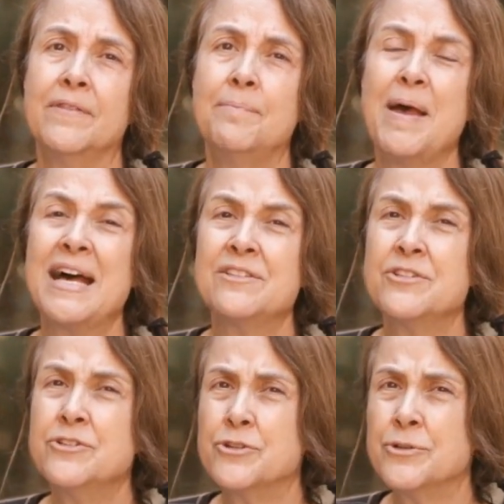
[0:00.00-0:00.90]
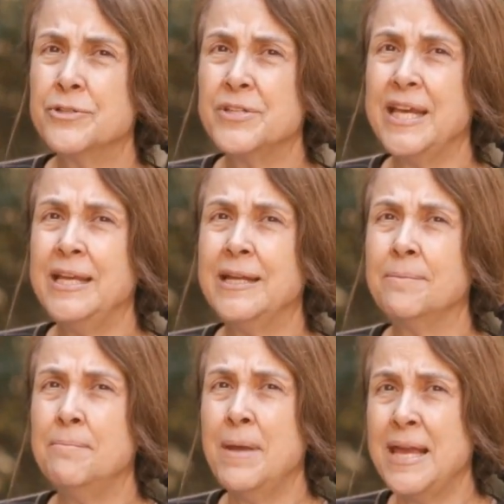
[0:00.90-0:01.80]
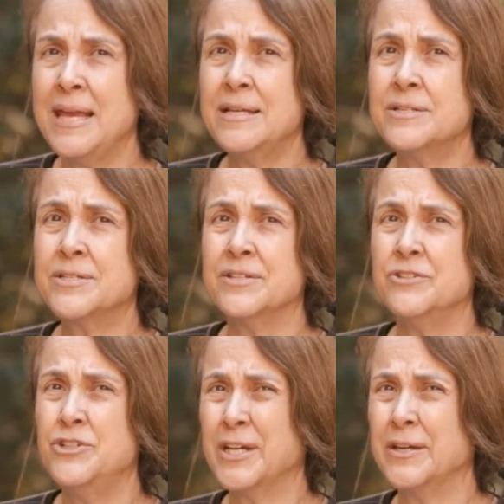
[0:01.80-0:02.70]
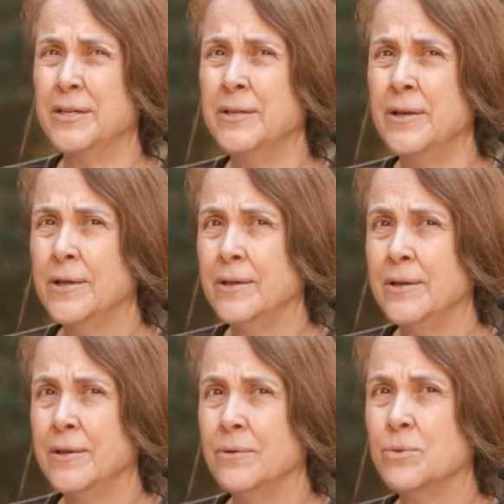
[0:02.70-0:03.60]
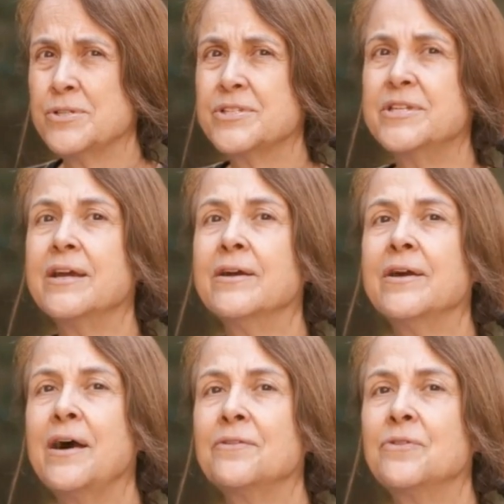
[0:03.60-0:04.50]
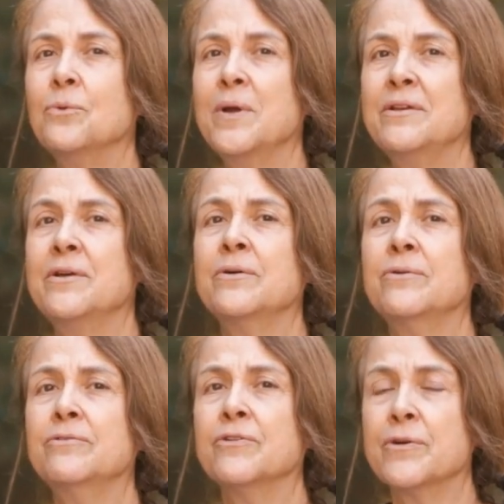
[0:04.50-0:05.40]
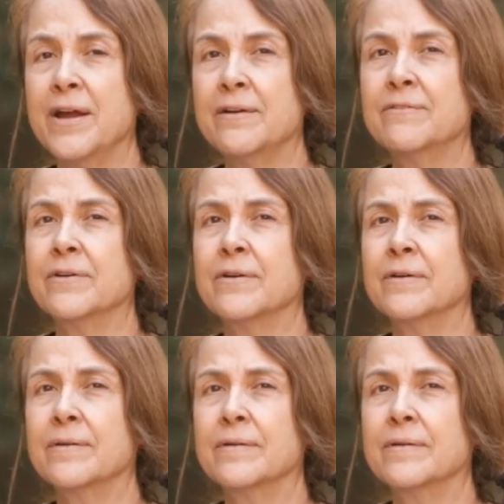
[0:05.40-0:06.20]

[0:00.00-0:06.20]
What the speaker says: The passengers eating maize and chicken will stare out the window forever.